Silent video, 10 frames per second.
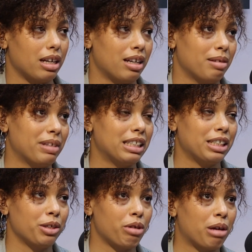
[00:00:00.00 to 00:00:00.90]
At
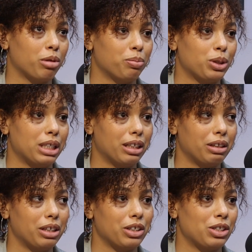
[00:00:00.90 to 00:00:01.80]
DRI, we're
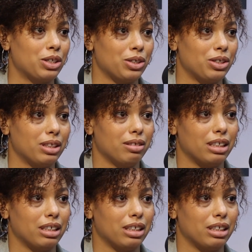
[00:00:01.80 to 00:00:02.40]
particularly concerned